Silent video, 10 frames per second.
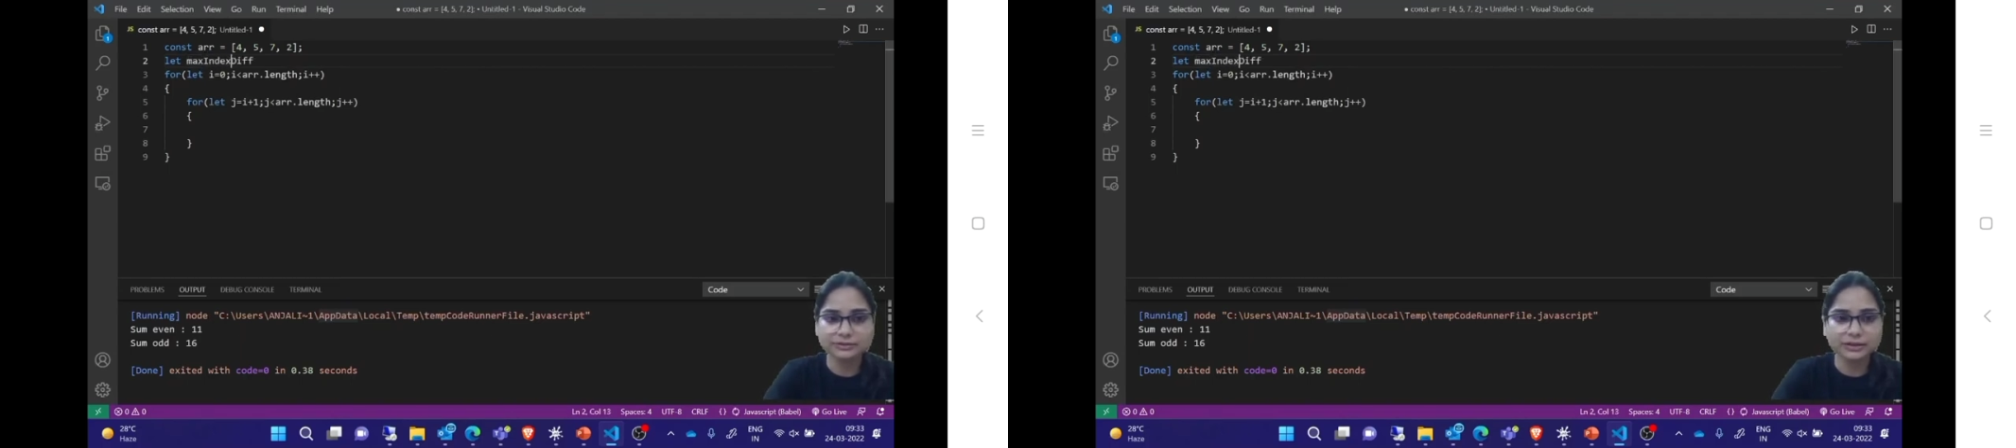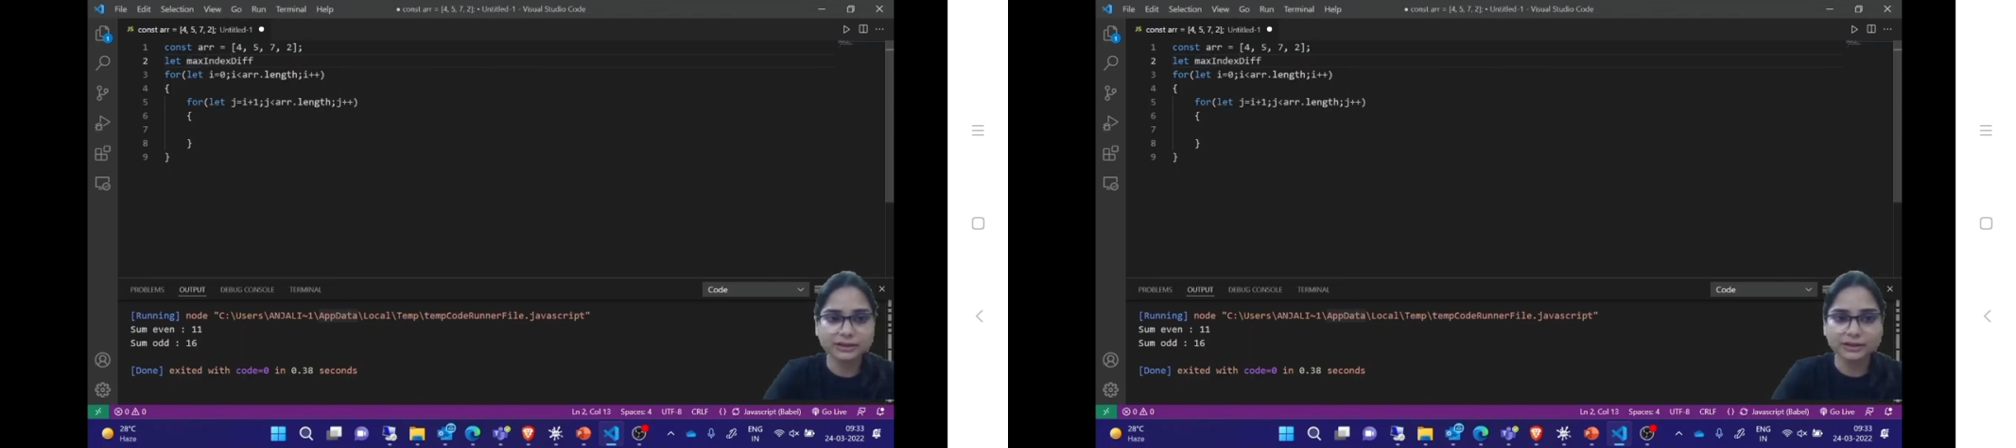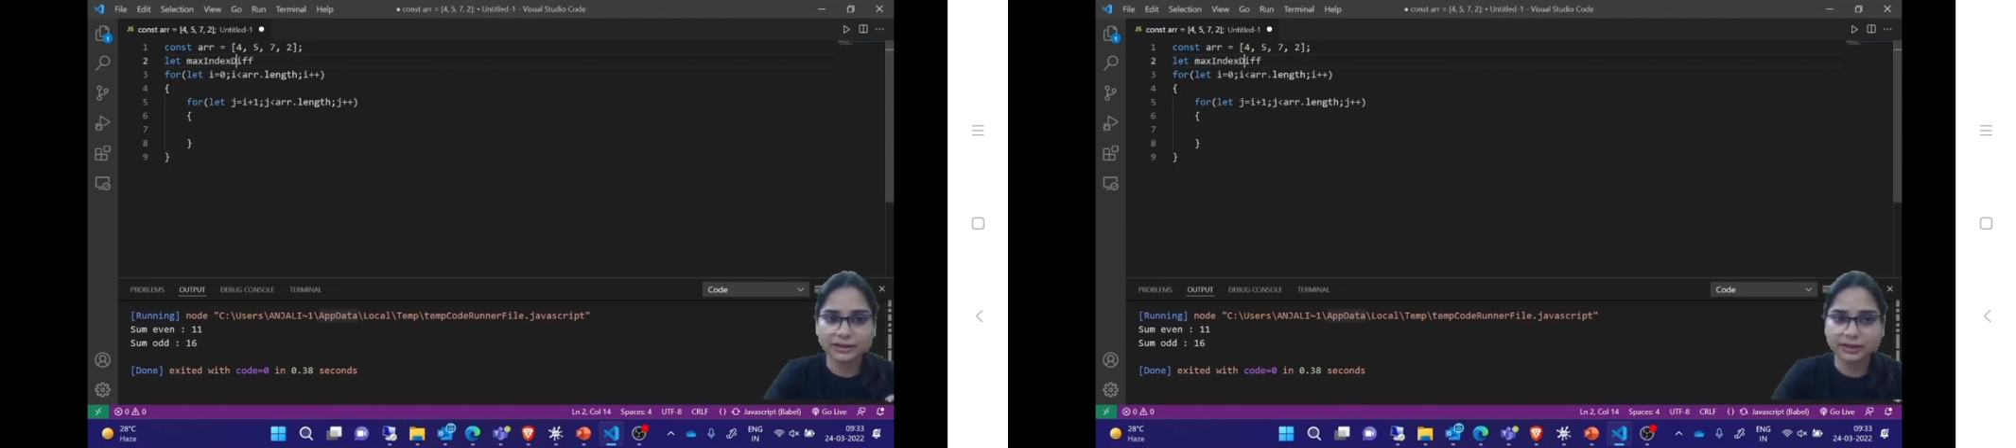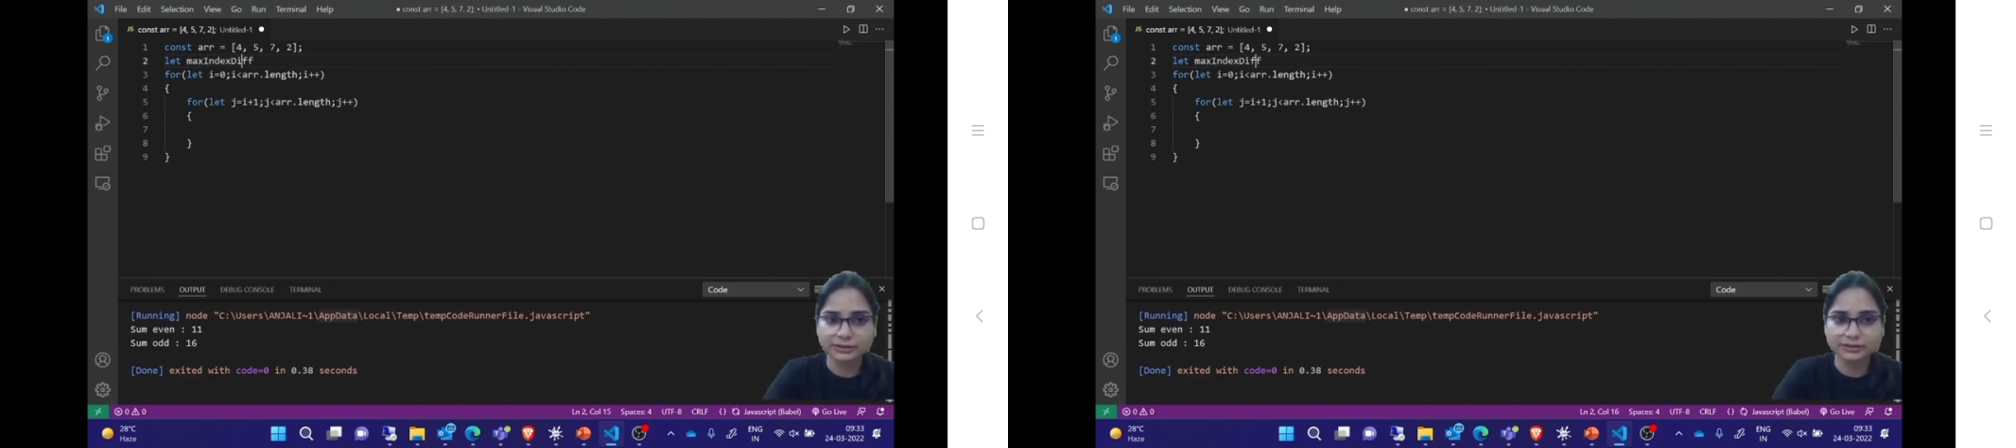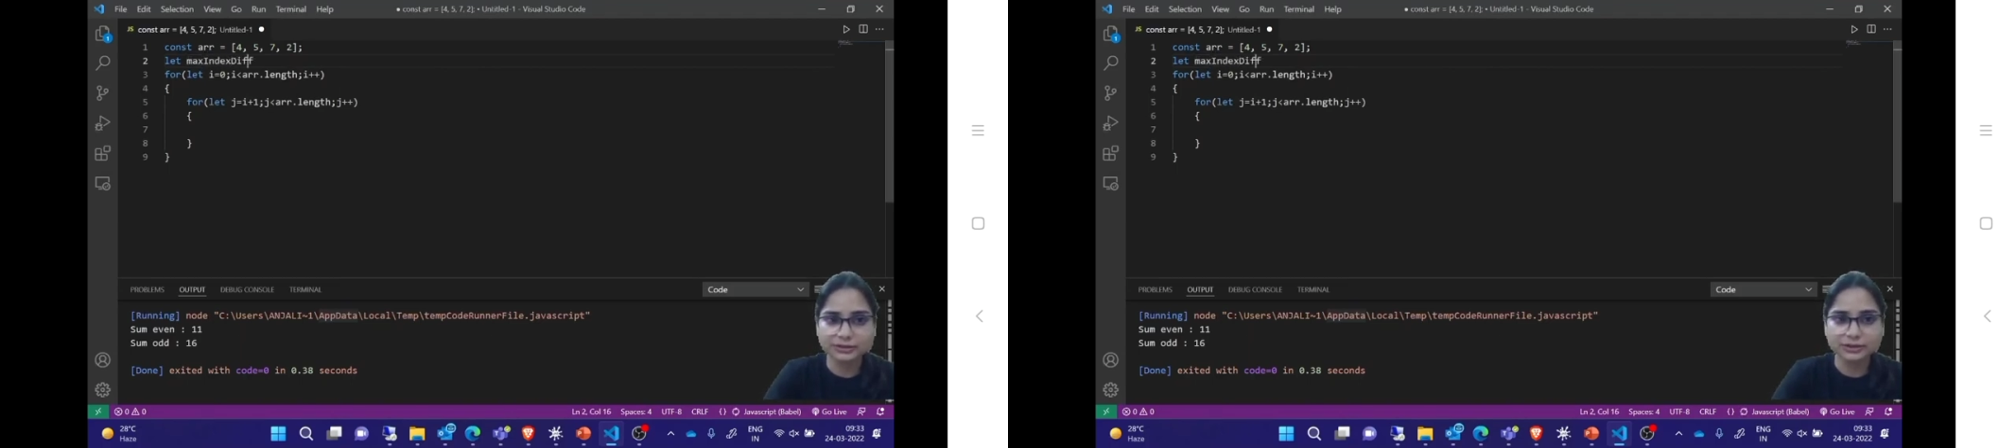so that it can
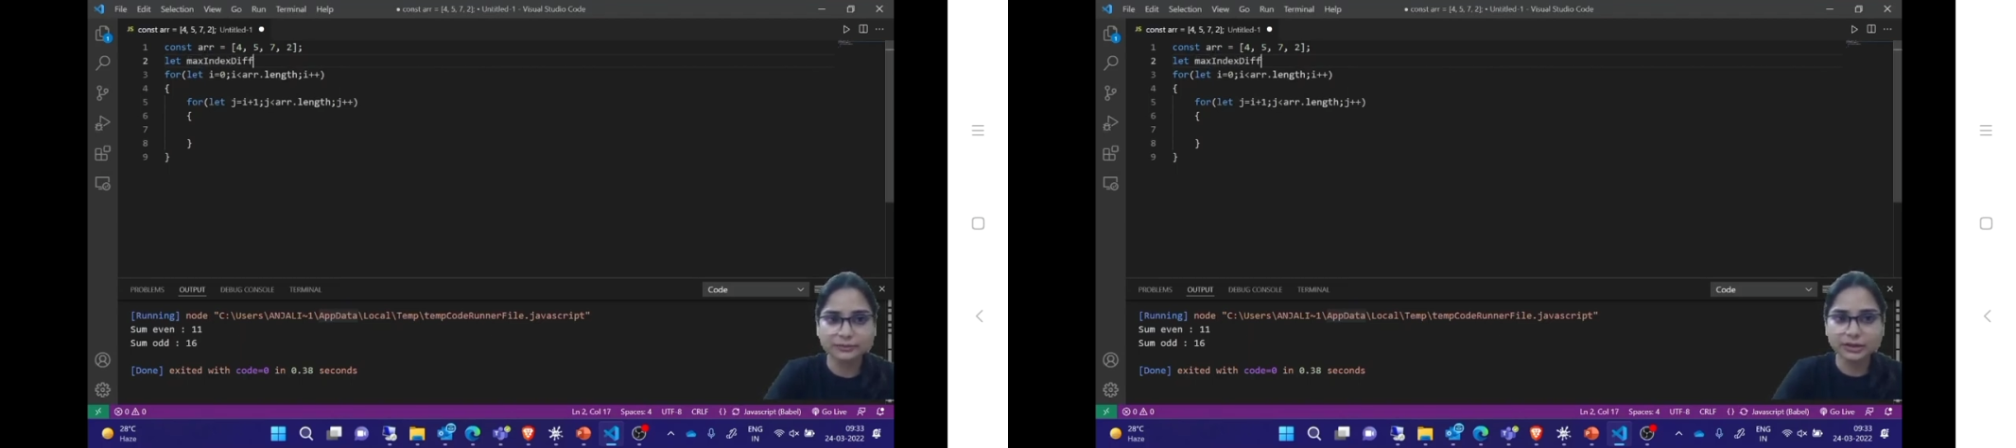actually